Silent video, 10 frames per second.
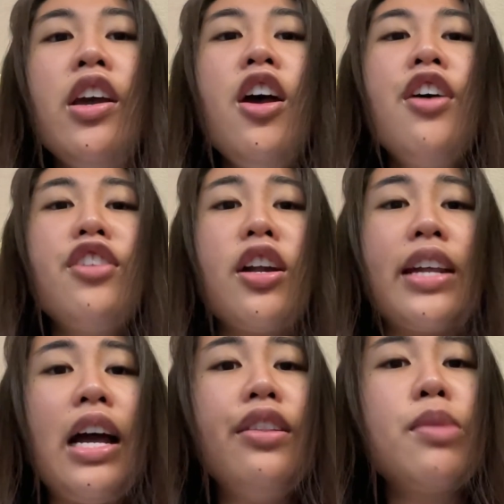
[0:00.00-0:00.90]
There are
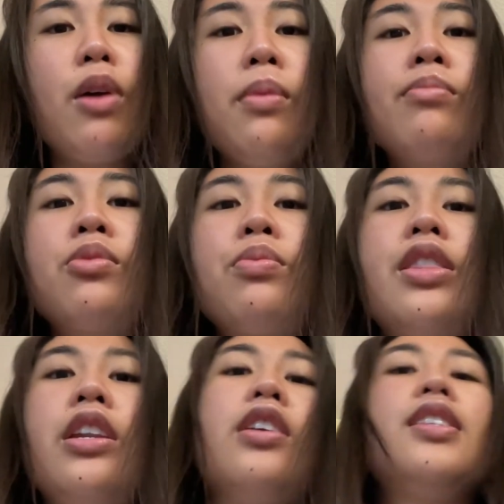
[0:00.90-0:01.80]
countless problems
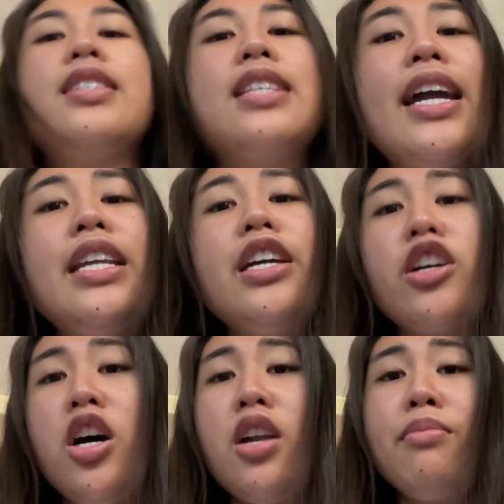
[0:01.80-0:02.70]
within our society,
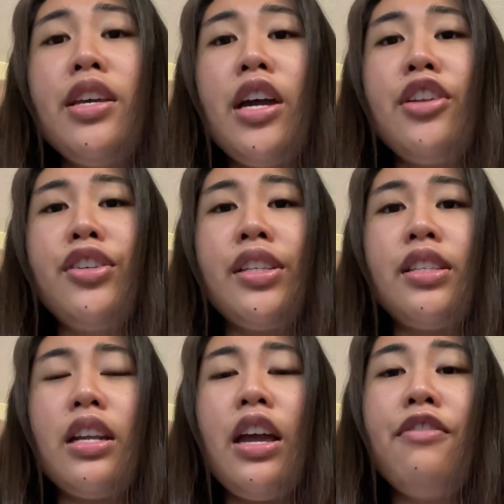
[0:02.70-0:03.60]
economy, and just
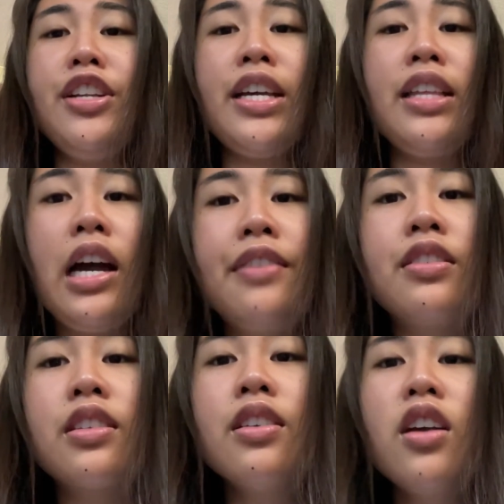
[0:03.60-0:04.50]
everyday
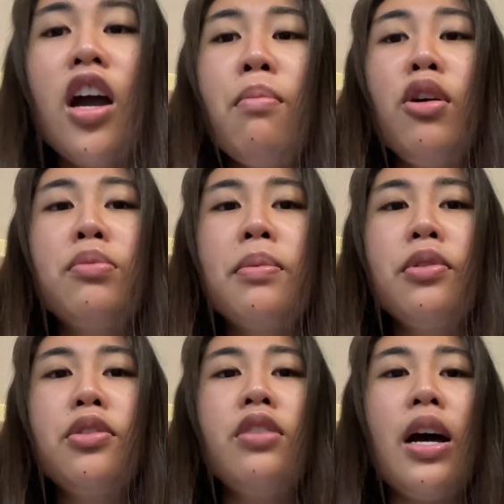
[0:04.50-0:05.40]
lives. Most people
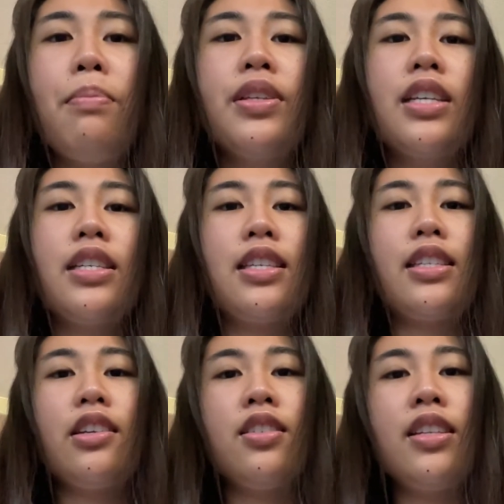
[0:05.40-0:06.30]
do not possess the
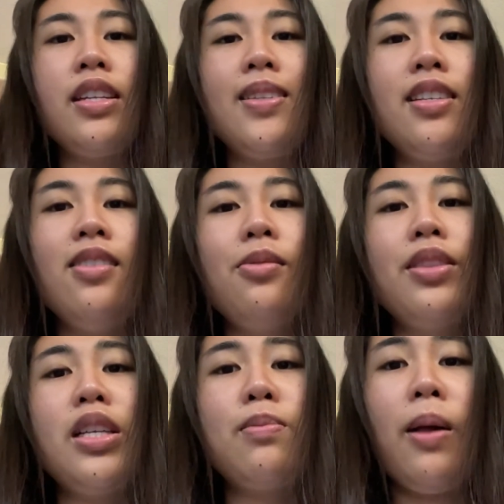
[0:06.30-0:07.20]
skills needed to deal with
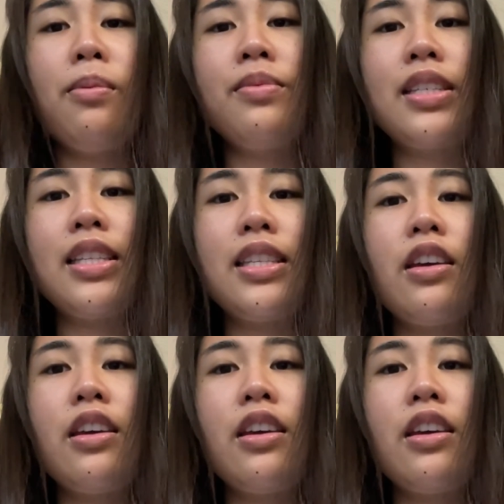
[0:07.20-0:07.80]
these problems since the